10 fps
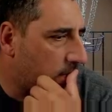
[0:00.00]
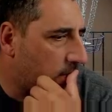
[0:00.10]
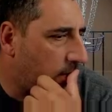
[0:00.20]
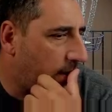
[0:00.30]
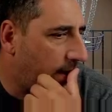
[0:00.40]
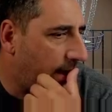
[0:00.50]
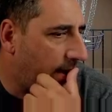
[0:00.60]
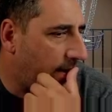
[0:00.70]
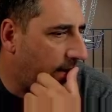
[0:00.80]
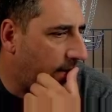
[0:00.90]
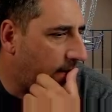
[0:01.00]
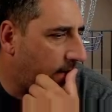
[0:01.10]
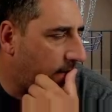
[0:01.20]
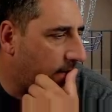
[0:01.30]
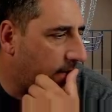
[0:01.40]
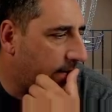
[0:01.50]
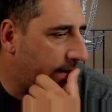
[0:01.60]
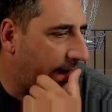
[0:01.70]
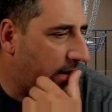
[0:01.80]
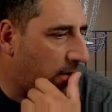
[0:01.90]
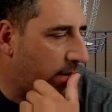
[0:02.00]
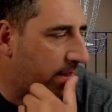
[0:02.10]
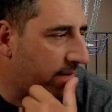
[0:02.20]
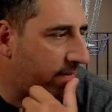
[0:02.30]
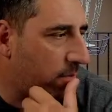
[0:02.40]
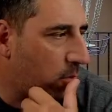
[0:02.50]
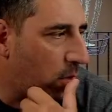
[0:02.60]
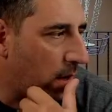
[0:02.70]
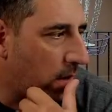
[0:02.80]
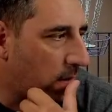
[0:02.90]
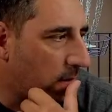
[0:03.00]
Well, I tinker with this some more.